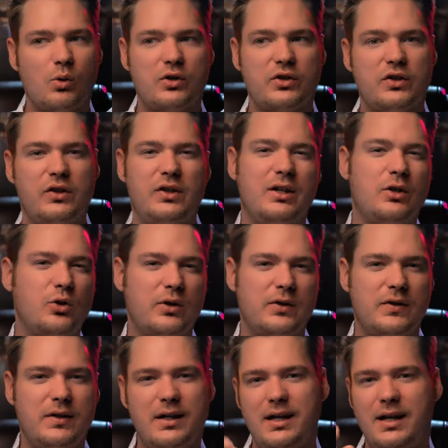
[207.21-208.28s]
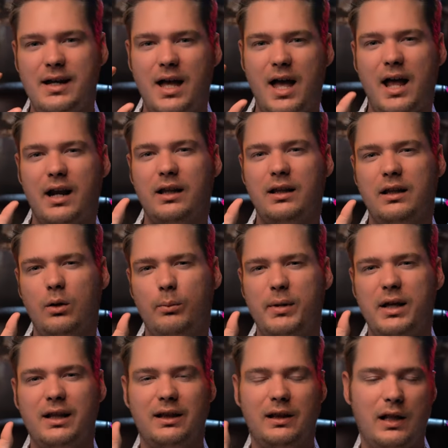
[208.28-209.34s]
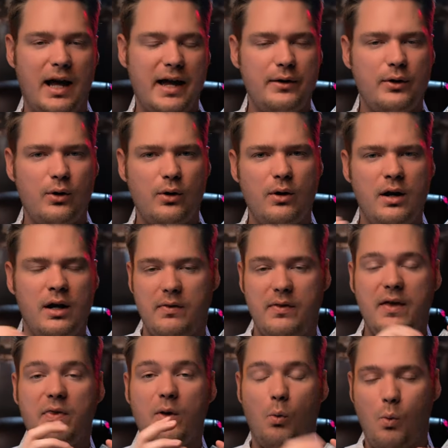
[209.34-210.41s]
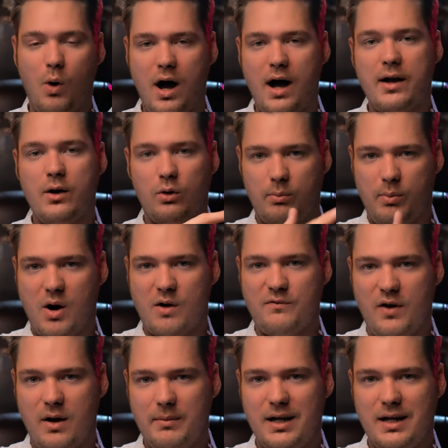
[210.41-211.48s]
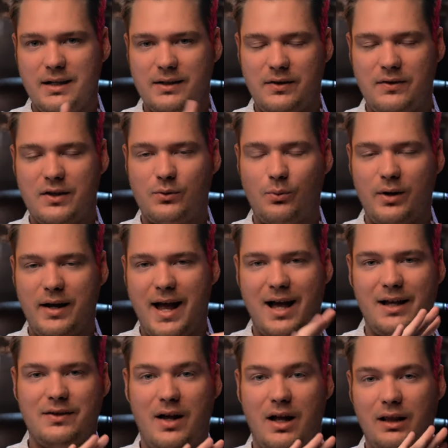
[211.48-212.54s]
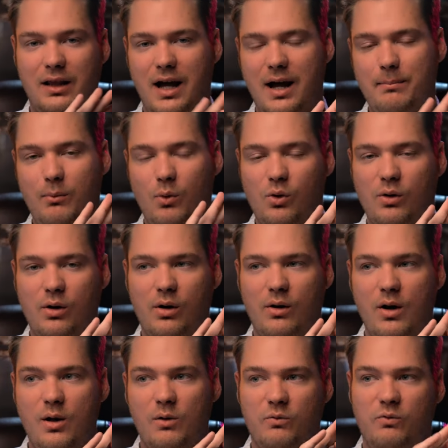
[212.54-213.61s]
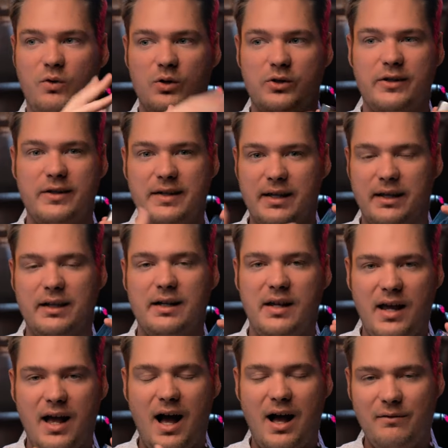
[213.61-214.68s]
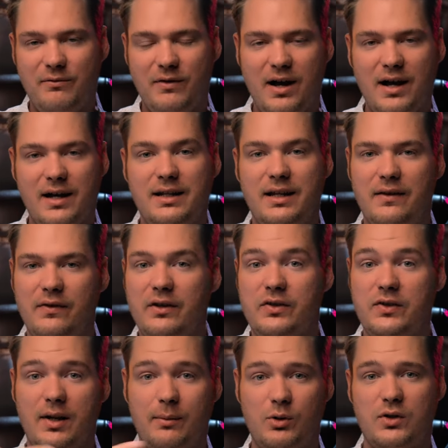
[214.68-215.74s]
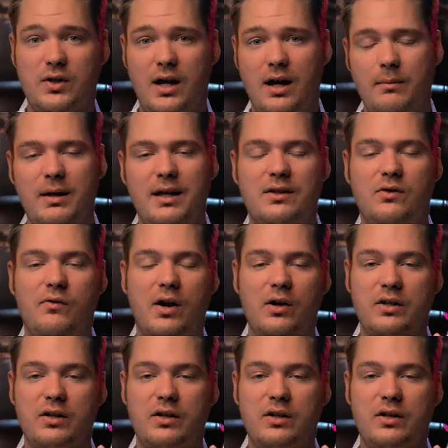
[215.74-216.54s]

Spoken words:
citrusy and a little bit lighter than the Y Eau de Parfum is. This one has a lot more versatility, I find, in the summertime. It's very